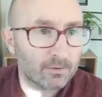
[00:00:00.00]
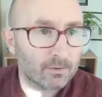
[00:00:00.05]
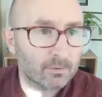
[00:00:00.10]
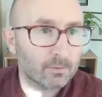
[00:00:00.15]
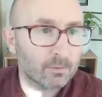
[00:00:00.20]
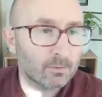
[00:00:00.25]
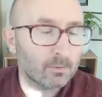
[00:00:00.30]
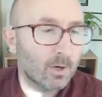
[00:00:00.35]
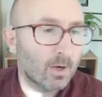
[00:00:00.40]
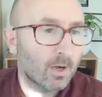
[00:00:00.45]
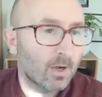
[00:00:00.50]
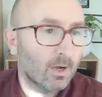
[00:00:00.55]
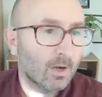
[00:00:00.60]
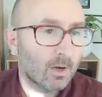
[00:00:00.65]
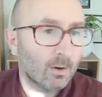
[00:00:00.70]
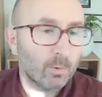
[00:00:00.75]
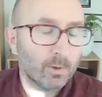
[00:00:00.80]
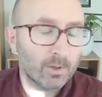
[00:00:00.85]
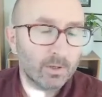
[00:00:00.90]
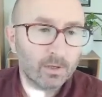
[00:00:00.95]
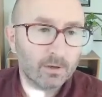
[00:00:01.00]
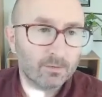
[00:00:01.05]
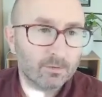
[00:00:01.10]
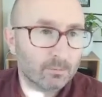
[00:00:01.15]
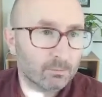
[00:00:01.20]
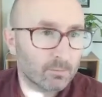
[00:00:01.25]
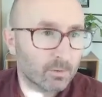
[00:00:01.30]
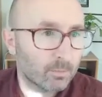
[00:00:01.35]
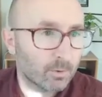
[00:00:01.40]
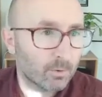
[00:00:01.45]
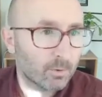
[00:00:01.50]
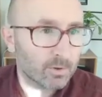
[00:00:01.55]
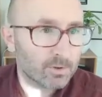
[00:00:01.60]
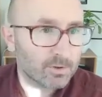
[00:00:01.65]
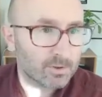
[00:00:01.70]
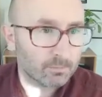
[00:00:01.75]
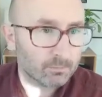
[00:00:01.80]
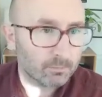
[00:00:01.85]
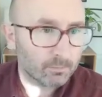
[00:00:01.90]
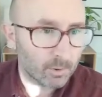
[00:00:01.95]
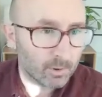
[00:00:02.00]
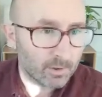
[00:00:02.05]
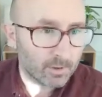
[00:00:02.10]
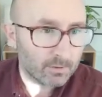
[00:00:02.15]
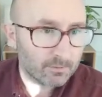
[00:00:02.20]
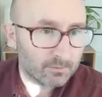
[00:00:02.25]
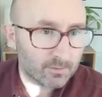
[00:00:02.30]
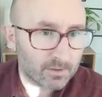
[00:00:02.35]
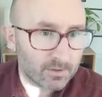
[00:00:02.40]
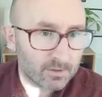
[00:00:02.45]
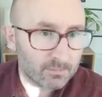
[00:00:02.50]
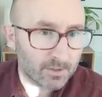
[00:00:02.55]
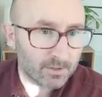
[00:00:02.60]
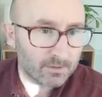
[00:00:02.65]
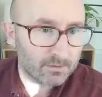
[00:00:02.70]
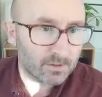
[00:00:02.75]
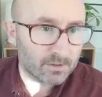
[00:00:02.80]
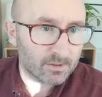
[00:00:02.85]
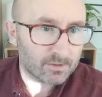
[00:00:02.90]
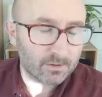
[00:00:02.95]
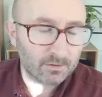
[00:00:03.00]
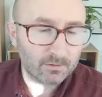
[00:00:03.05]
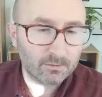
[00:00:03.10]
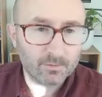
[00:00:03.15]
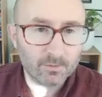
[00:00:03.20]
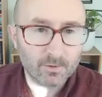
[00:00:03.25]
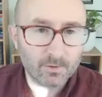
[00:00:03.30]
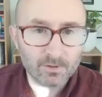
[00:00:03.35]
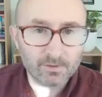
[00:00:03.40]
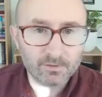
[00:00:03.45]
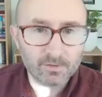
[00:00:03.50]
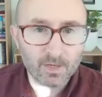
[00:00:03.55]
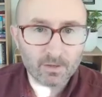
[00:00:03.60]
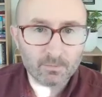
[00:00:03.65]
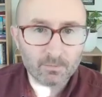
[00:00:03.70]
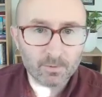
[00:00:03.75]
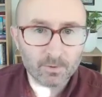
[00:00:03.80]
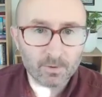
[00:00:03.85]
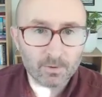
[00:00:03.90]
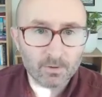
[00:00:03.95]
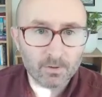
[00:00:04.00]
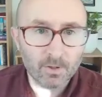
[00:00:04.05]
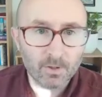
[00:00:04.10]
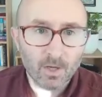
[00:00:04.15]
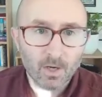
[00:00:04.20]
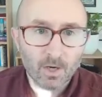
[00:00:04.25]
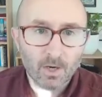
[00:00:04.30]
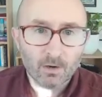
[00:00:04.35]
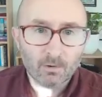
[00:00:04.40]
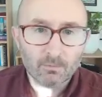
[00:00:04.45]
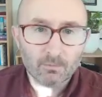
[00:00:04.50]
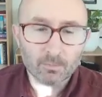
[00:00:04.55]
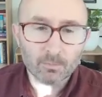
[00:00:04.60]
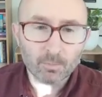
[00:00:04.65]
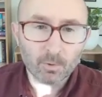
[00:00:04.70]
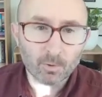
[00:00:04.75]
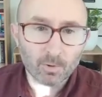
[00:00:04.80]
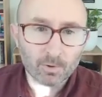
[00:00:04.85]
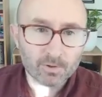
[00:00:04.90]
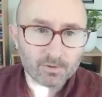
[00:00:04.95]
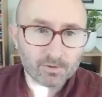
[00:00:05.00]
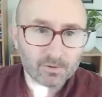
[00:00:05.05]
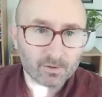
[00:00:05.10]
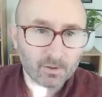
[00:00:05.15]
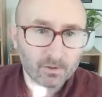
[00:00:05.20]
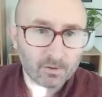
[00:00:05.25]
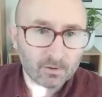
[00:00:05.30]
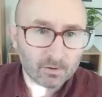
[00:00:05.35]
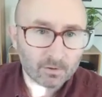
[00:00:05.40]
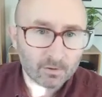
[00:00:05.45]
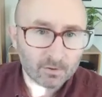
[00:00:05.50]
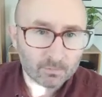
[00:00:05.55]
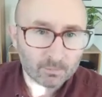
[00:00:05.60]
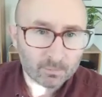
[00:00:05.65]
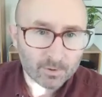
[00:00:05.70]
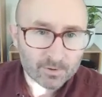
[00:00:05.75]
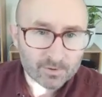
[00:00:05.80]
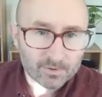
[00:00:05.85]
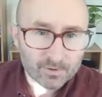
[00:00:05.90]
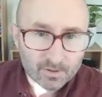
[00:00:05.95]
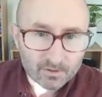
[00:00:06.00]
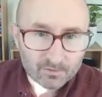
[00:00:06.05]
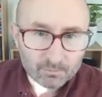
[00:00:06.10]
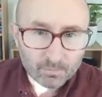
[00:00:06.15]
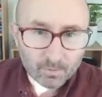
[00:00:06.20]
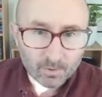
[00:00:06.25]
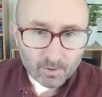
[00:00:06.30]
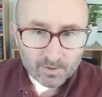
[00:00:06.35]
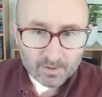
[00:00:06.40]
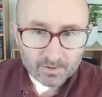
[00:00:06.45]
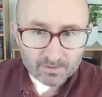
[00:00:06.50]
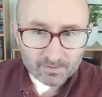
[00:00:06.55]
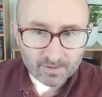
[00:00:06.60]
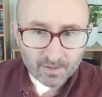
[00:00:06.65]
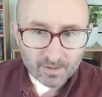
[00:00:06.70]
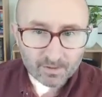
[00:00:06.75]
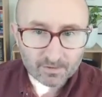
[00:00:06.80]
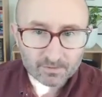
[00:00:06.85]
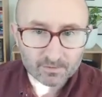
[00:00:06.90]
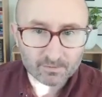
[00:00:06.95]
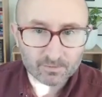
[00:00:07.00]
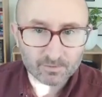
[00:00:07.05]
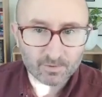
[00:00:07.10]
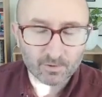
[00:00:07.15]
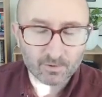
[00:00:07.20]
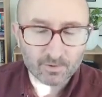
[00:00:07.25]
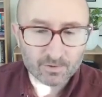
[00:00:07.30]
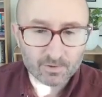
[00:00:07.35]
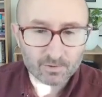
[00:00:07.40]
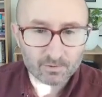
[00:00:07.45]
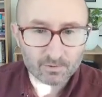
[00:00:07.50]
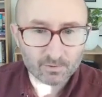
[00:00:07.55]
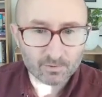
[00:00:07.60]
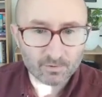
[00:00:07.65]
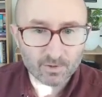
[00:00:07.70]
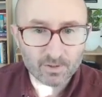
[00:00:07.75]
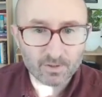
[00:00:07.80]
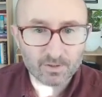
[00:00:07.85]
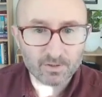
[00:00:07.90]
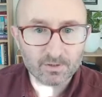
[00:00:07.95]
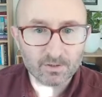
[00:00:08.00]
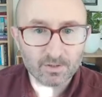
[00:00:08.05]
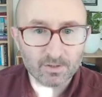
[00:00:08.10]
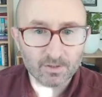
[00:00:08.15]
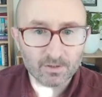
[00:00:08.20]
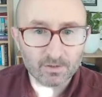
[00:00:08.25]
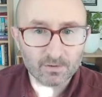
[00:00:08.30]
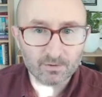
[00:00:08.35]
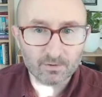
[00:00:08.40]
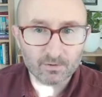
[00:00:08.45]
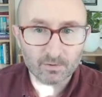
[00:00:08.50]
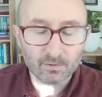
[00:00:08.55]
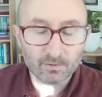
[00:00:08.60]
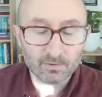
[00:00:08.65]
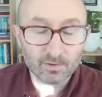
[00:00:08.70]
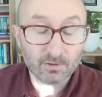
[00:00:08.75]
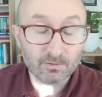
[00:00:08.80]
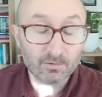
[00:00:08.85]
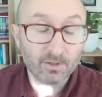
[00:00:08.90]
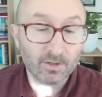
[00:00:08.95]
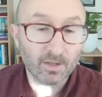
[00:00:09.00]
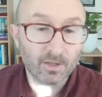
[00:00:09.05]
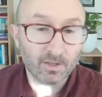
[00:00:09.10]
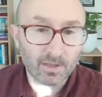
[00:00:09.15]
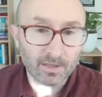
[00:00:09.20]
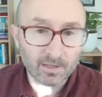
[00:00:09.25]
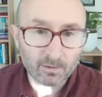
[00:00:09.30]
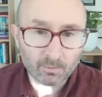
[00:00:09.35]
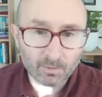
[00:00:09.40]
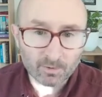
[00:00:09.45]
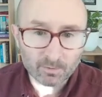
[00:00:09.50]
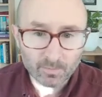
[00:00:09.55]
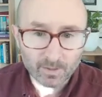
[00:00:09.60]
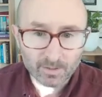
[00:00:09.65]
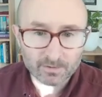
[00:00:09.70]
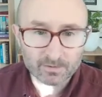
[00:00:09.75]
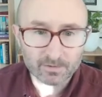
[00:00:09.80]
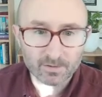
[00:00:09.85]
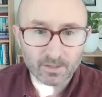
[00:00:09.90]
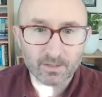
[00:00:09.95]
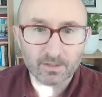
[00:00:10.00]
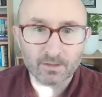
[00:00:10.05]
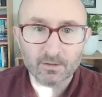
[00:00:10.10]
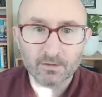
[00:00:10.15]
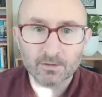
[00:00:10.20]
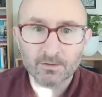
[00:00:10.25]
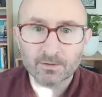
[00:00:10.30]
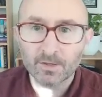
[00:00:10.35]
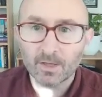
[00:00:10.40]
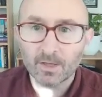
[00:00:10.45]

So we can give them reports on bullying victimization, for example, reports on perceived body size of Scottish children, school children and linked with mental health.